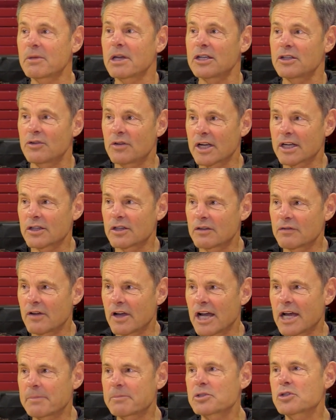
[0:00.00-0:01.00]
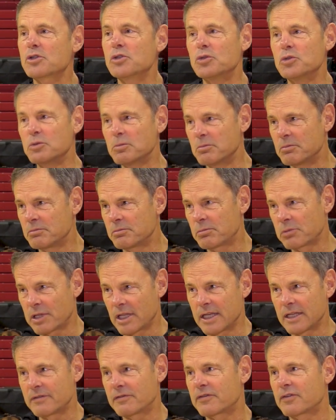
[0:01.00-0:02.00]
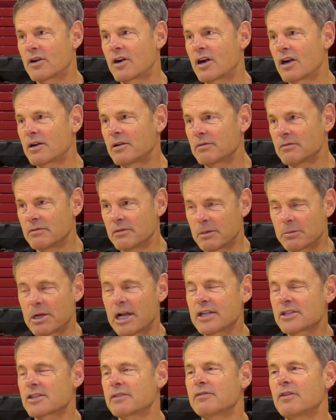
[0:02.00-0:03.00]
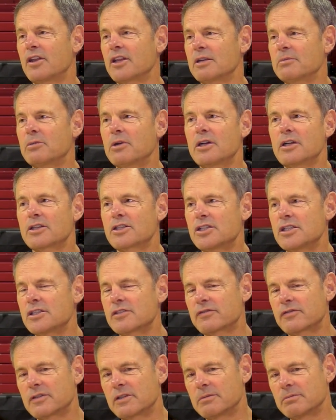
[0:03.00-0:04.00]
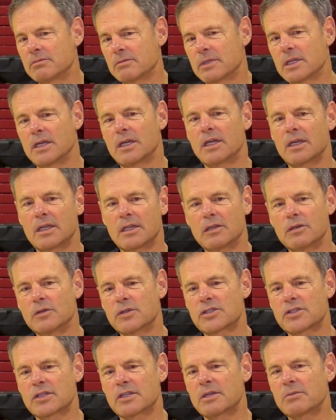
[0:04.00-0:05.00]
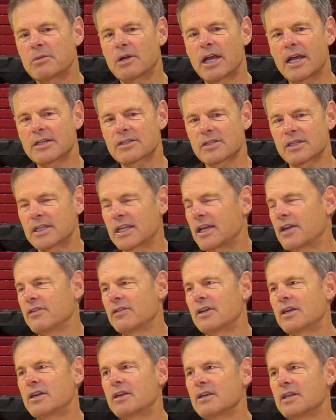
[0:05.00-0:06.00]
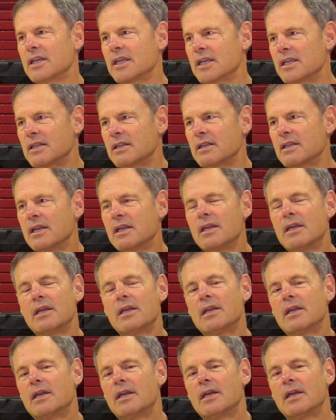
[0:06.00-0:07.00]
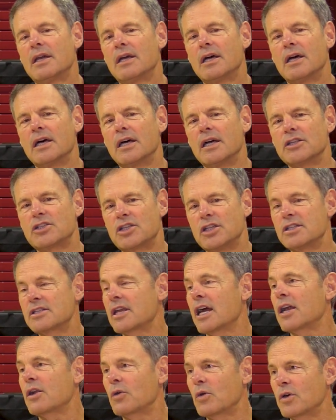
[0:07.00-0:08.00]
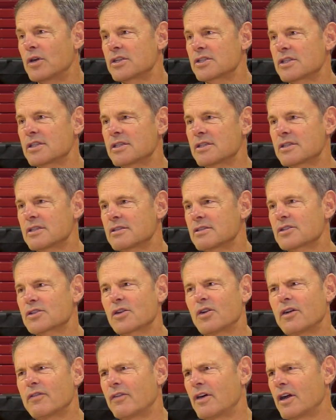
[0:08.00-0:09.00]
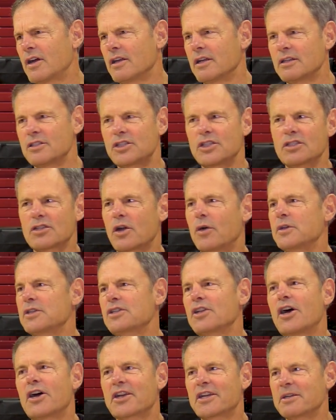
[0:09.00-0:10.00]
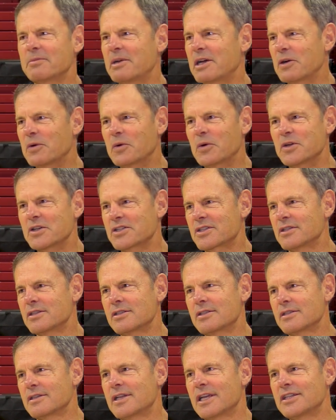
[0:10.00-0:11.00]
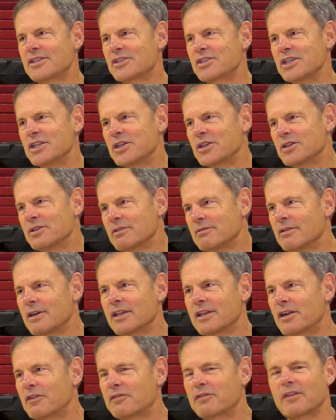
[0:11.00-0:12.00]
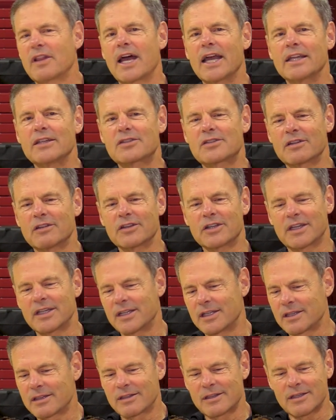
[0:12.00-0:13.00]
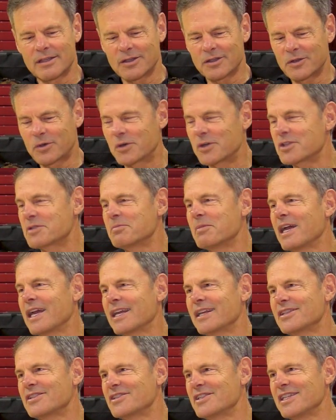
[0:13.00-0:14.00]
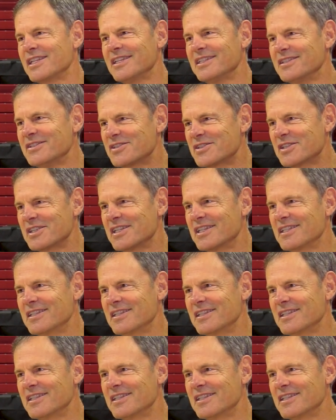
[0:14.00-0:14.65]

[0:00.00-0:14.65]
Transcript: my director of ops, who played for our Nebraska volleyball, she's from Lewison, Nebraska down there, and she's got horses. And so she's always talking about horses, and I see her on our flights looking at the horse magazines,